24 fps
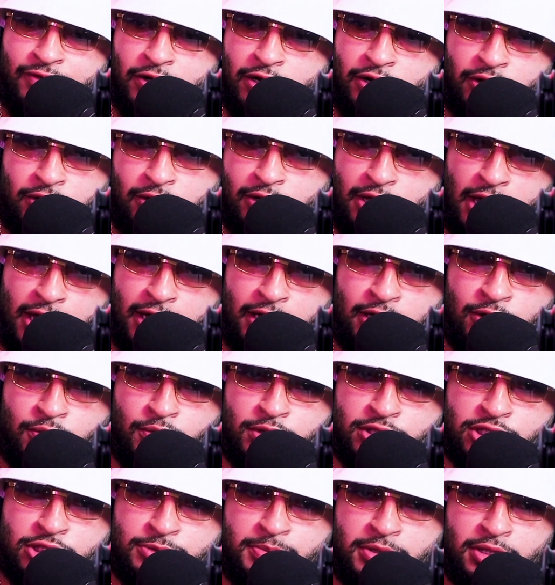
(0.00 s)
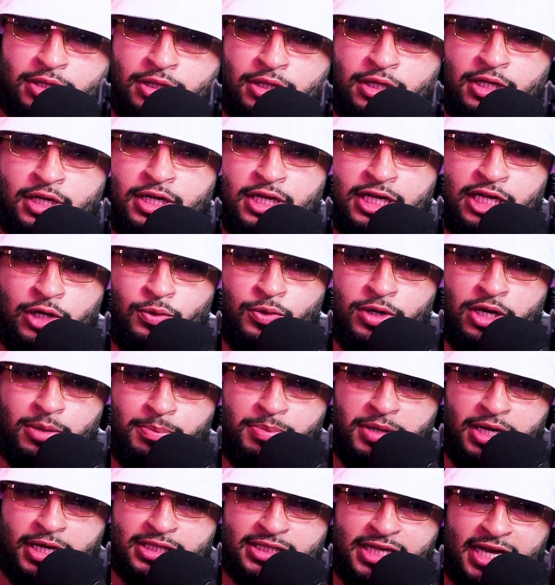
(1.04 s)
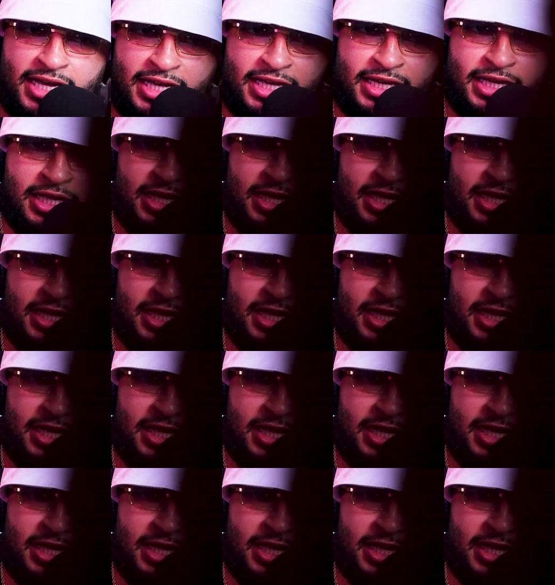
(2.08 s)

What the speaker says: at her. Like it would just be, he wouldn't be as like